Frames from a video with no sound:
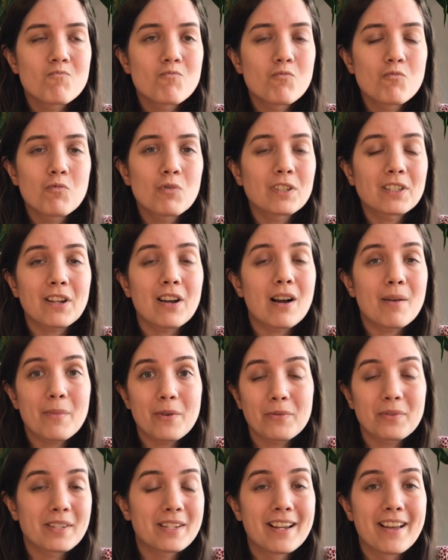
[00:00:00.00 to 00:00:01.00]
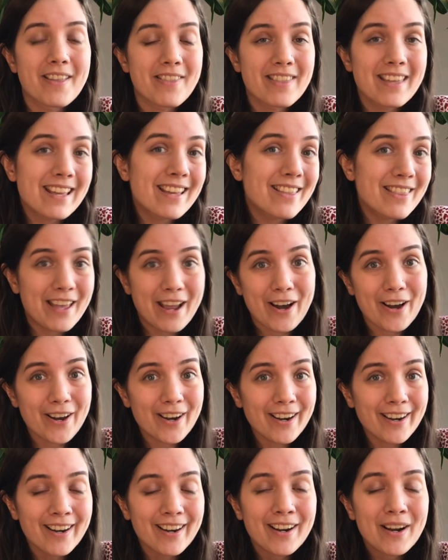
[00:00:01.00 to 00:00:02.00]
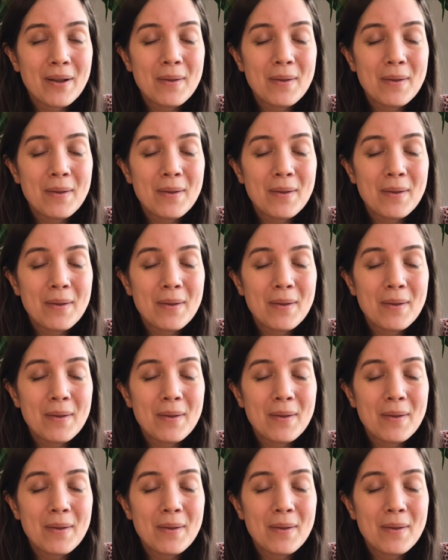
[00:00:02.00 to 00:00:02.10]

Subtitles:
was almost nothing there.